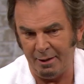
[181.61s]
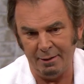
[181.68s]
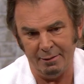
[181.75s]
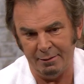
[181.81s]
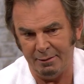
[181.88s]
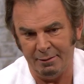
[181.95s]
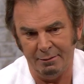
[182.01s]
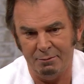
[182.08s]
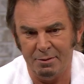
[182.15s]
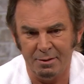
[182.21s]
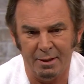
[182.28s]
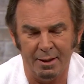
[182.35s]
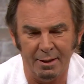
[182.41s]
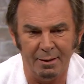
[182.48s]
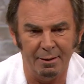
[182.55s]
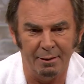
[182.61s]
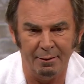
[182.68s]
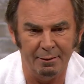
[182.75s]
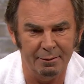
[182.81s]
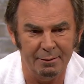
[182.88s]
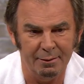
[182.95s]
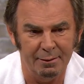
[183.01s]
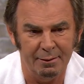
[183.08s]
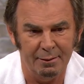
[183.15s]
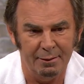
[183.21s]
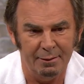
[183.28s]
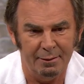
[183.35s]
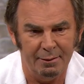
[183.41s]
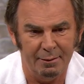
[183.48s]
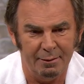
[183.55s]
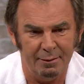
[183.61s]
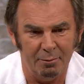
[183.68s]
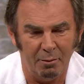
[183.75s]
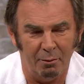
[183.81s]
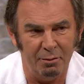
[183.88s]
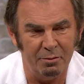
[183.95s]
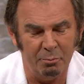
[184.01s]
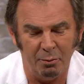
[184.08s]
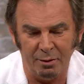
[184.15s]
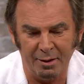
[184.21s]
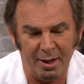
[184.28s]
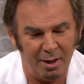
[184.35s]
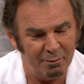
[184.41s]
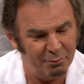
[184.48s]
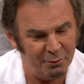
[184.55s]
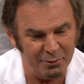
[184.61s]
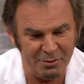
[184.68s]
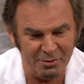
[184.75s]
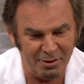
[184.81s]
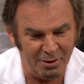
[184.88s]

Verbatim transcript: it. It was like always put God first.